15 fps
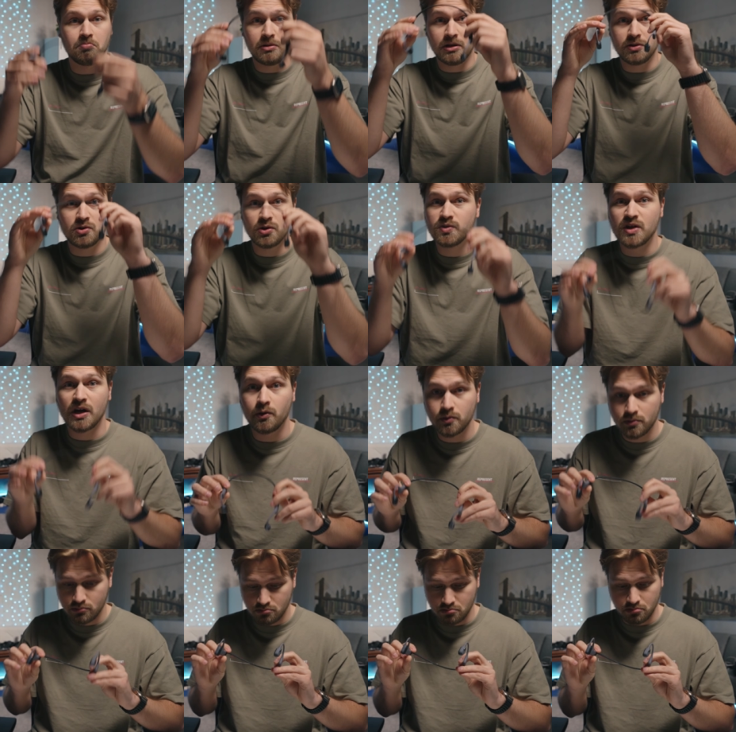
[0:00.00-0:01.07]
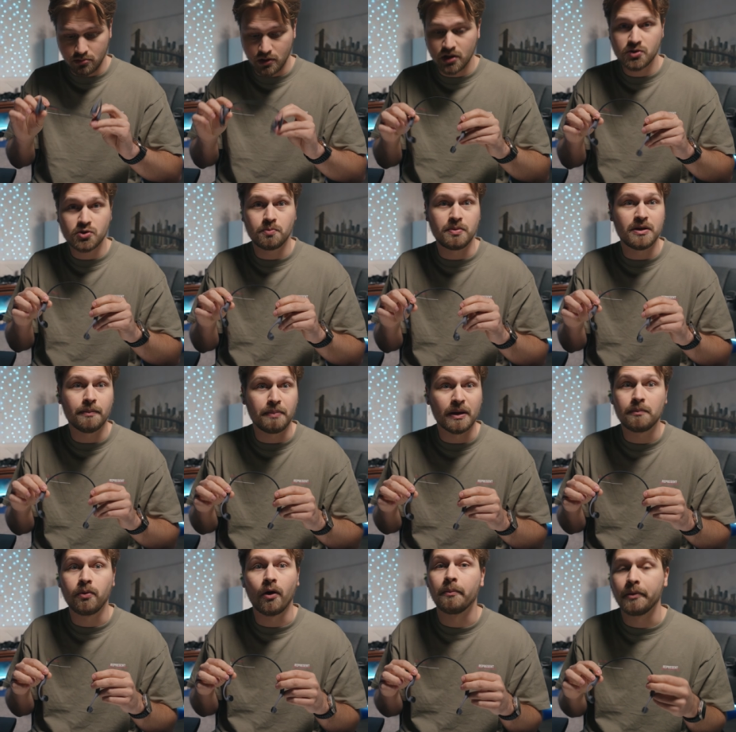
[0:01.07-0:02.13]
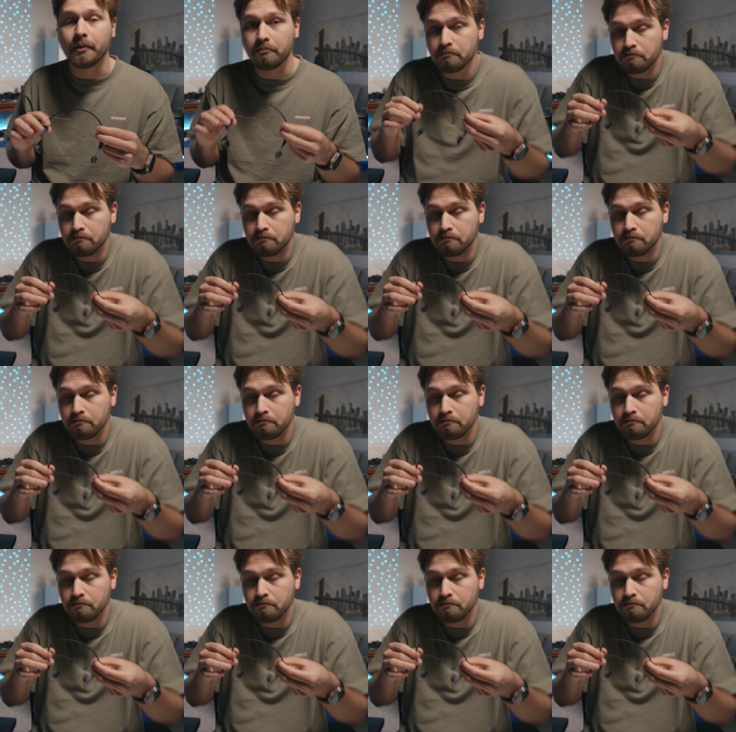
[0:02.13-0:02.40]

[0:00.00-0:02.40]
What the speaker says: it turns out not to be a big problem,